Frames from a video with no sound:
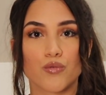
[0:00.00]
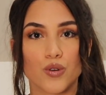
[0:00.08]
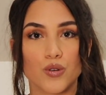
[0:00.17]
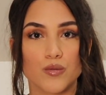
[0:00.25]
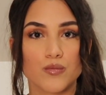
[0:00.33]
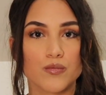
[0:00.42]

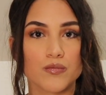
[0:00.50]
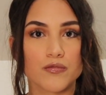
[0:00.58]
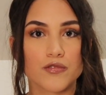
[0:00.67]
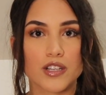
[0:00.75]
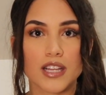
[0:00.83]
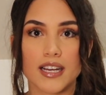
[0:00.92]
room
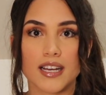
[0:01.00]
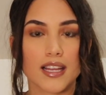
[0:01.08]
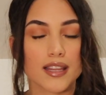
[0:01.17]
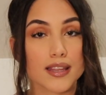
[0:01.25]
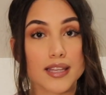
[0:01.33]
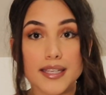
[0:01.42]
for like
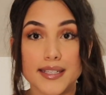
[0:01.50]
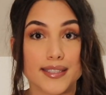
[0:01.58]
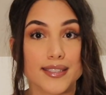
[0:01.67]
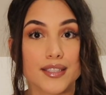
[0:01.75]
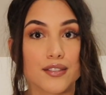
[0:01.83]
at least